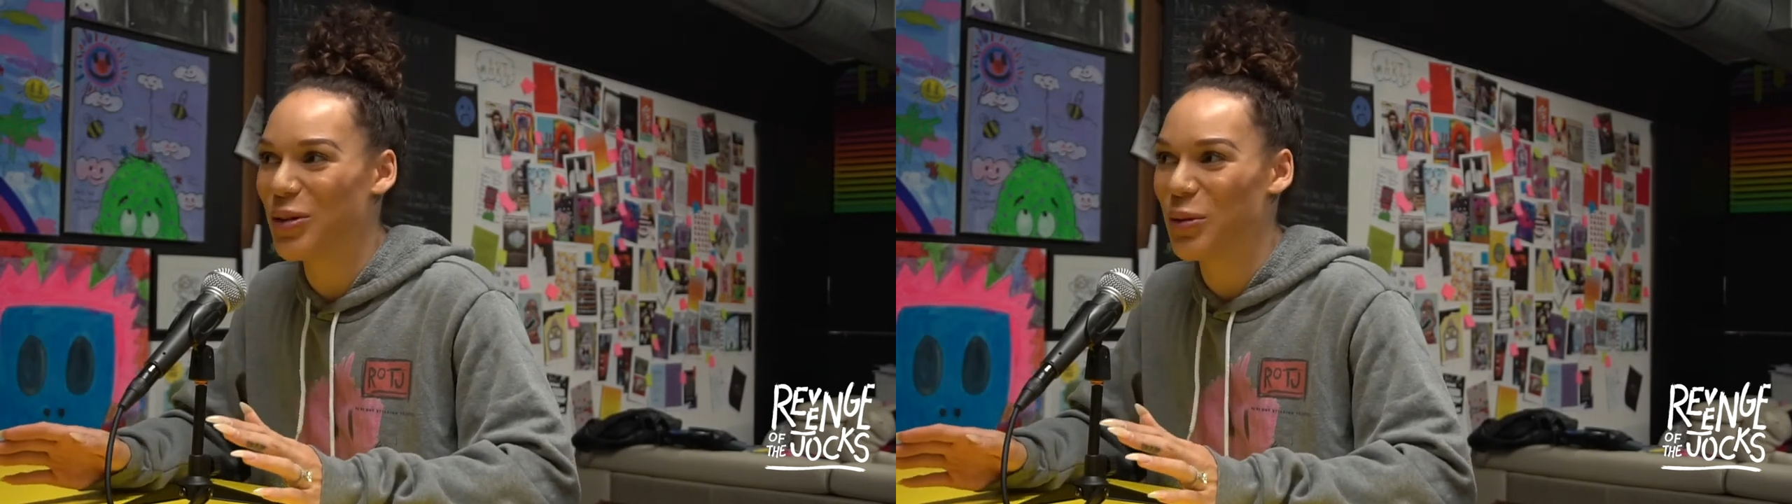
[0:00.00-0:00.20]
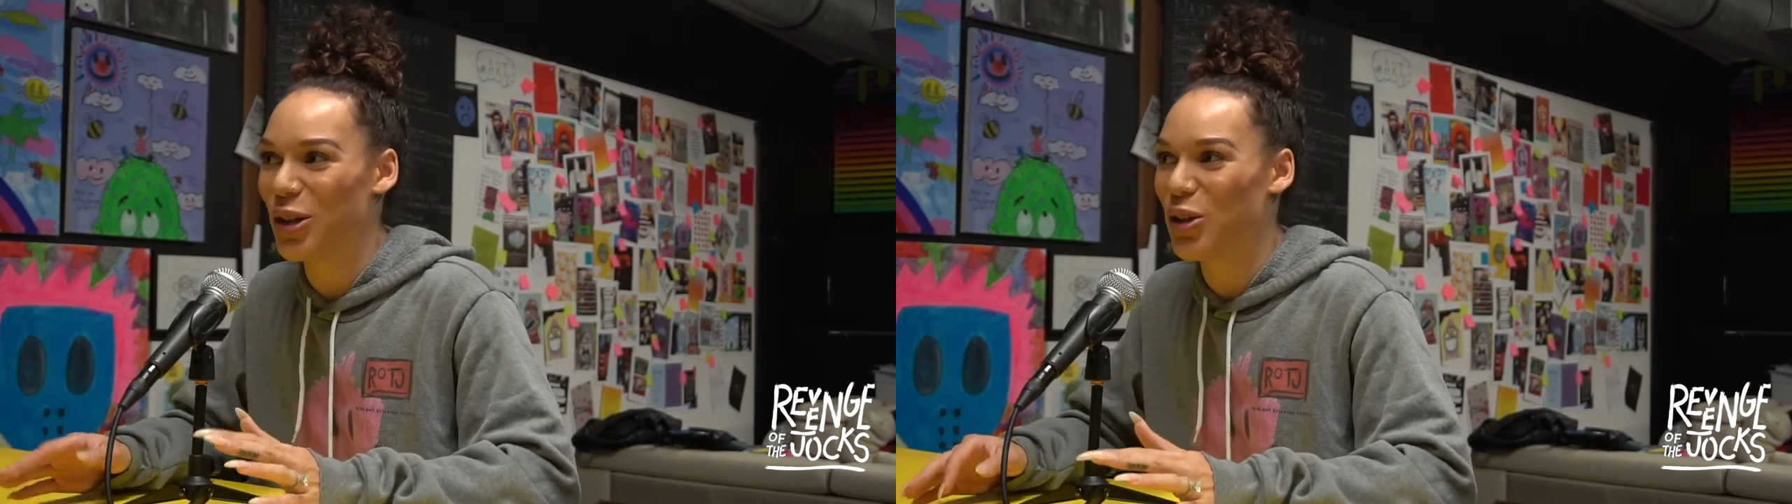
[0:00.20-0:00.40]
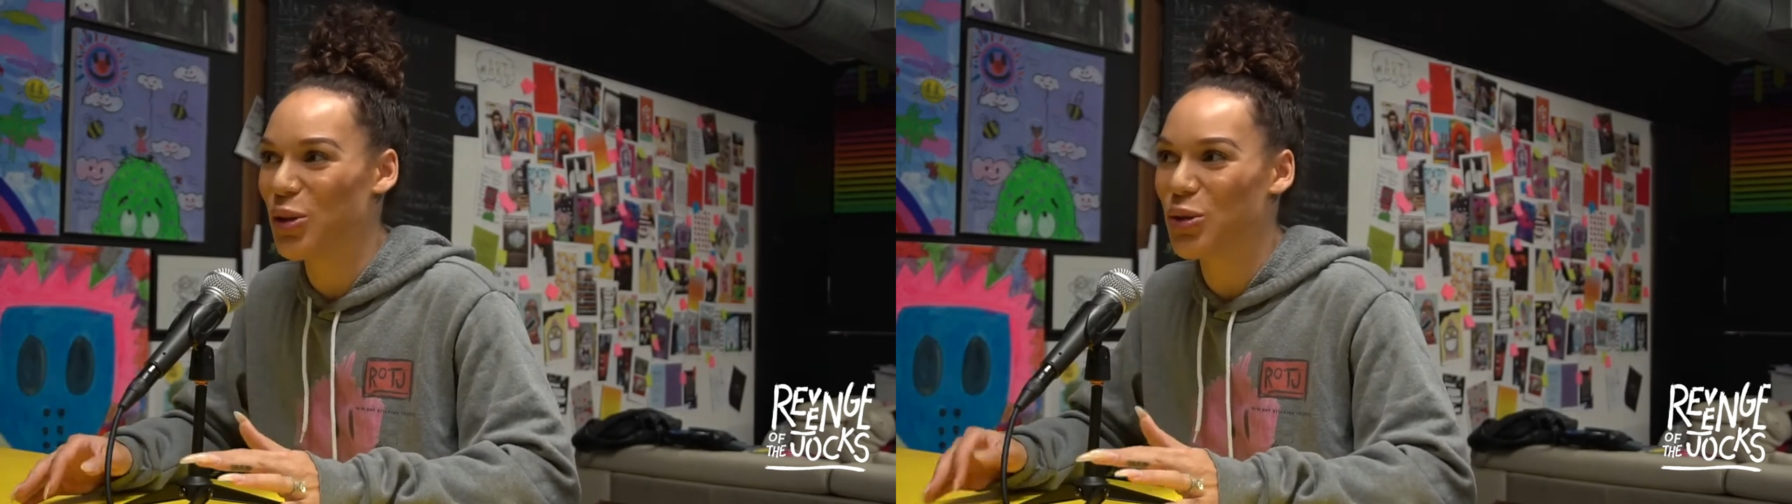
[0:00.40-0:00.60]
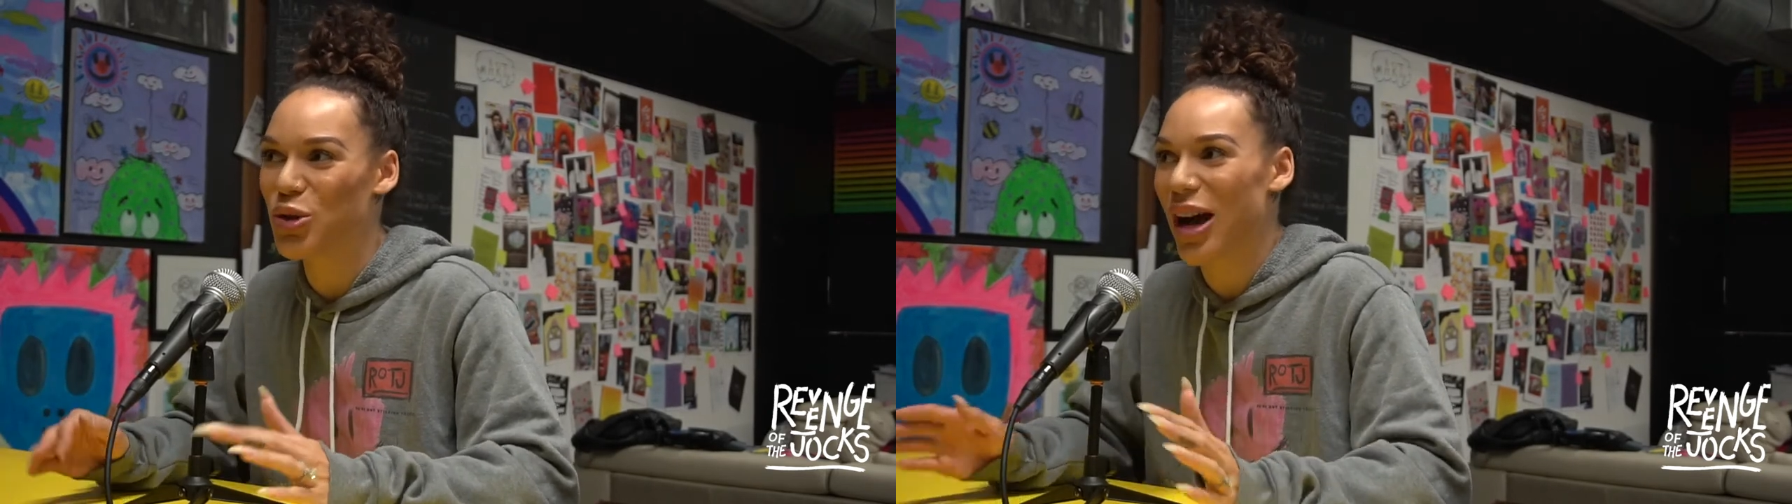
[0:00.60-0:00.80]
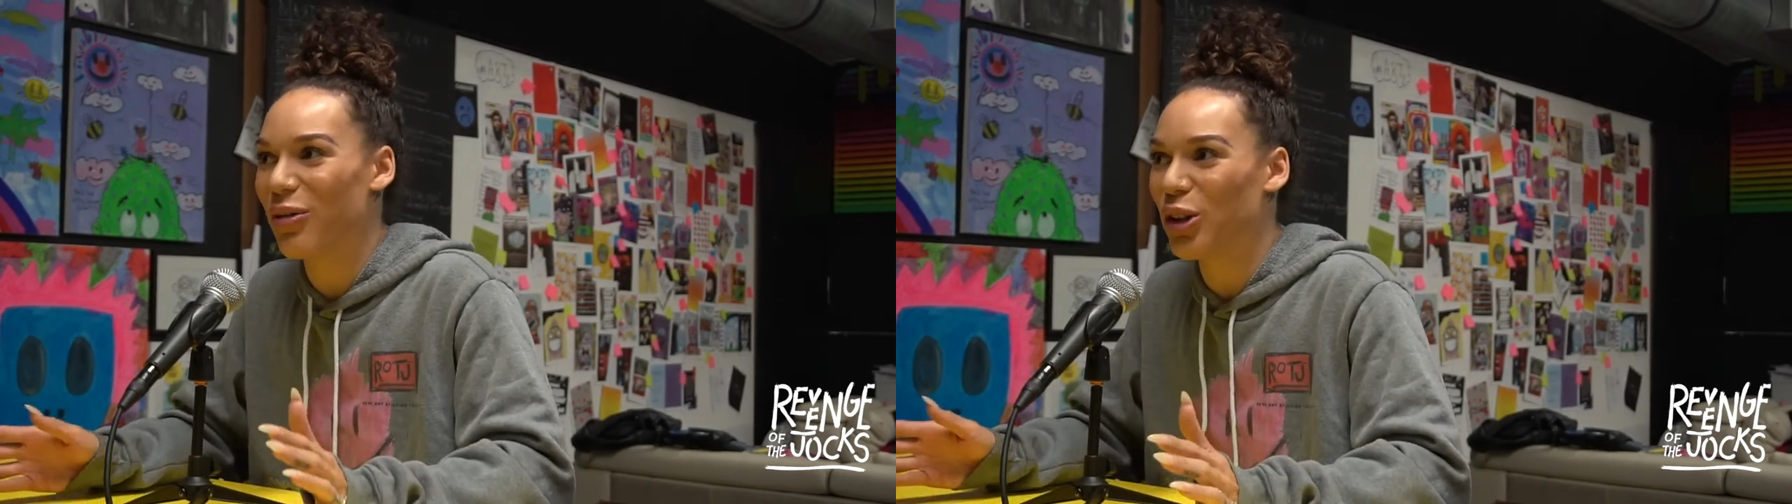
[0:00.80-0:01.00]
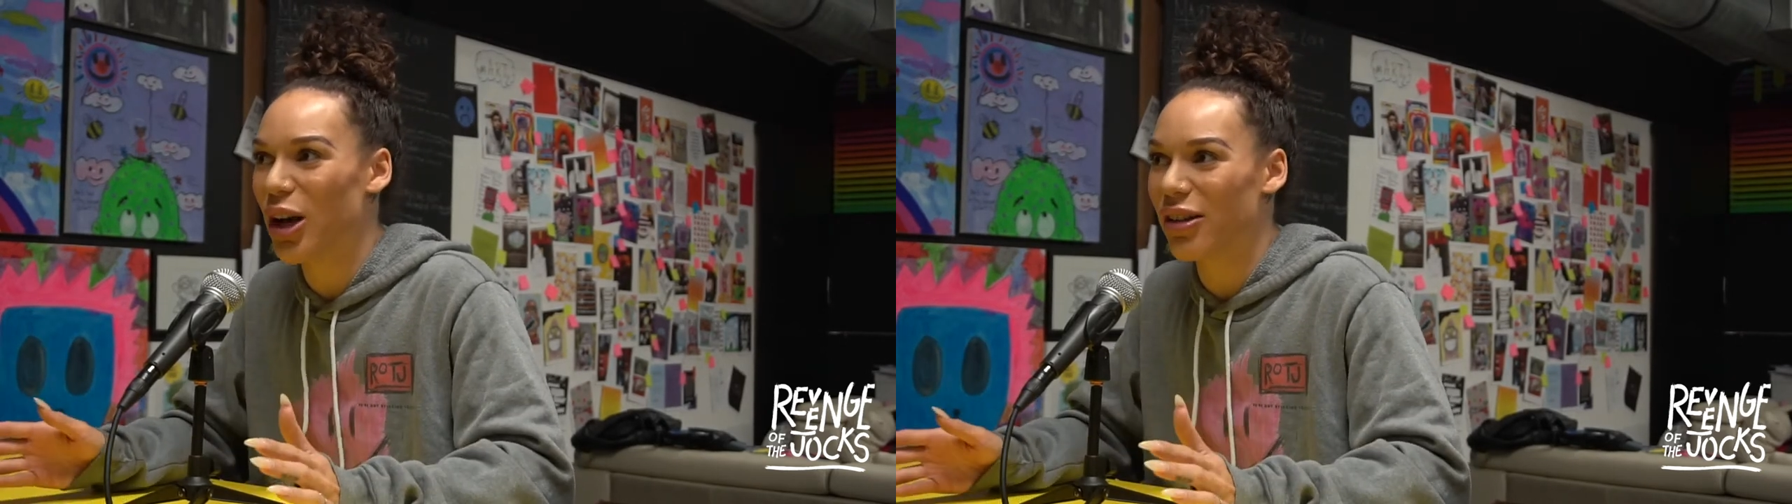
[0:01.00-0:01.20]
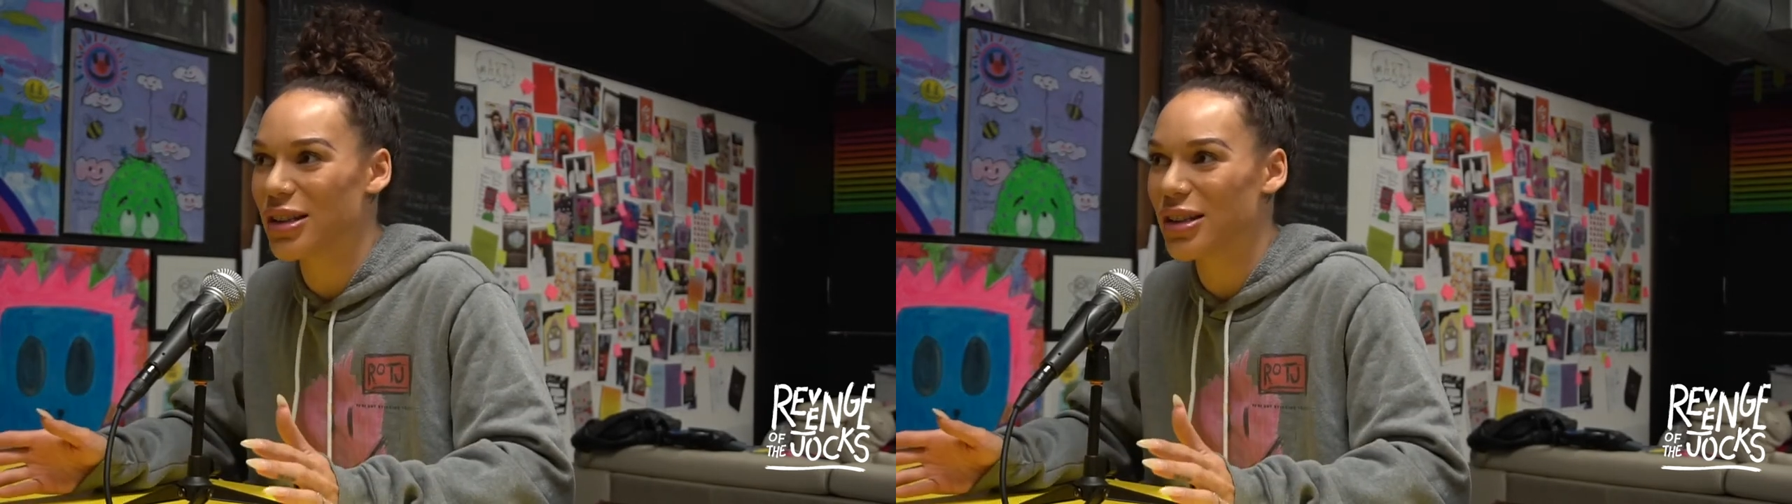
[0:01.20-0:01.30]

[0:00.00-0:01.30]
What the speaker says: when you travel all the